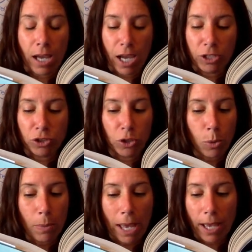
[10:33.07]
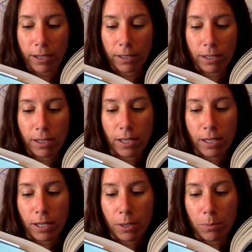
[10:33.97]
I should go back.
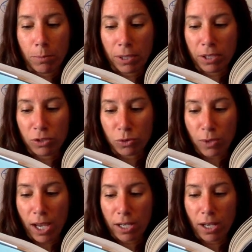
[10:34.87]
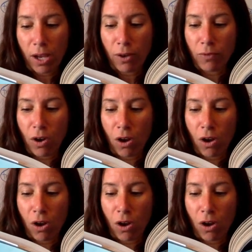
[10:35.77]
But the dread of